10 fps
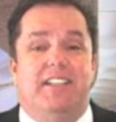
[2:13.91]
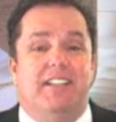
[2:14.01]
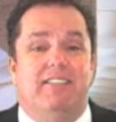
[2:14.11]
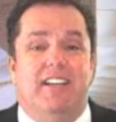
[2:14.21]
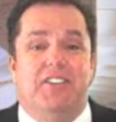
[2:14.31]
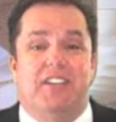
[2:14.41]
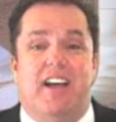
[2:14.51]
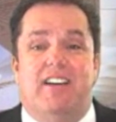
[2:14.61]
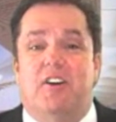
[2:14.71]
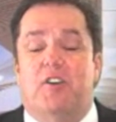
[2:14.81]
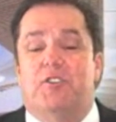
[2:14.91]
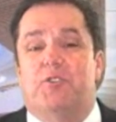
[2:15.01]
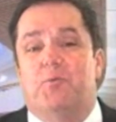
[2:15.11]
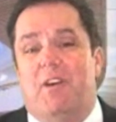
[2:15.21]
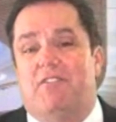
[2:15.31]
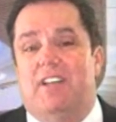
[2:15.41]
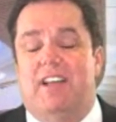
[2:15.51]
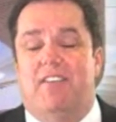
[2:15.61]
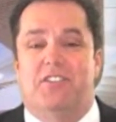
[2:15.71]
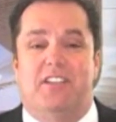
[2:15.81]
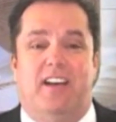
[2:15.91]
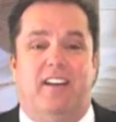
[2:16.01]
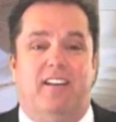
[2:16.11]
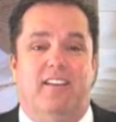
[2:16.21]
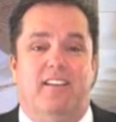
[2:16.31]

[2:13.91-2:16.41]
selling style are swift and devastating.